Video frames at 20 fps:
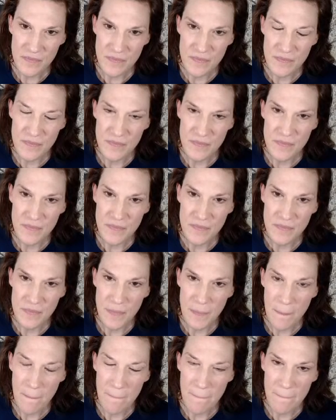
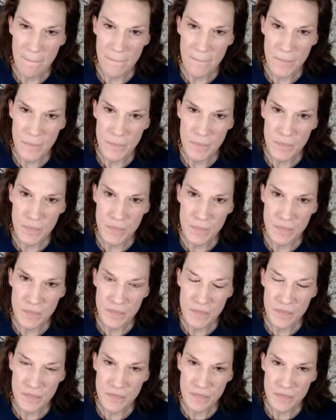
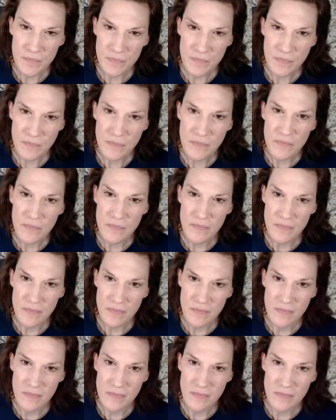
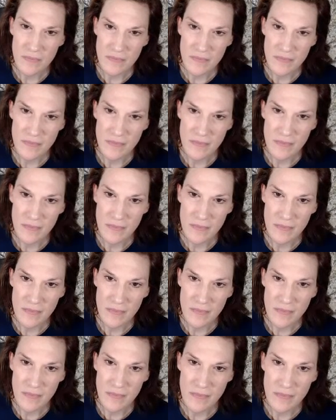
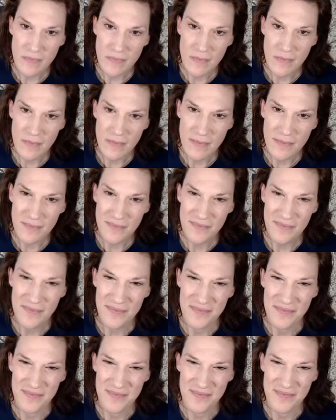
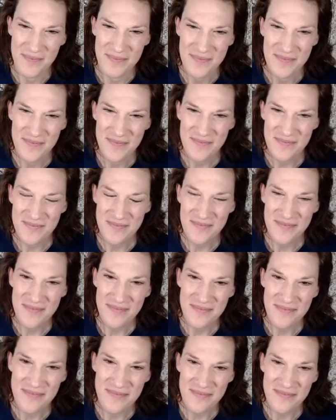
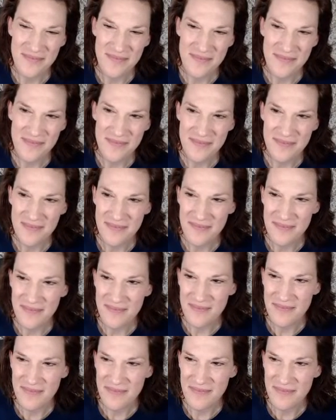
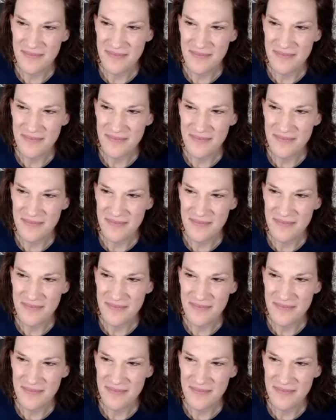This person isn't speaking.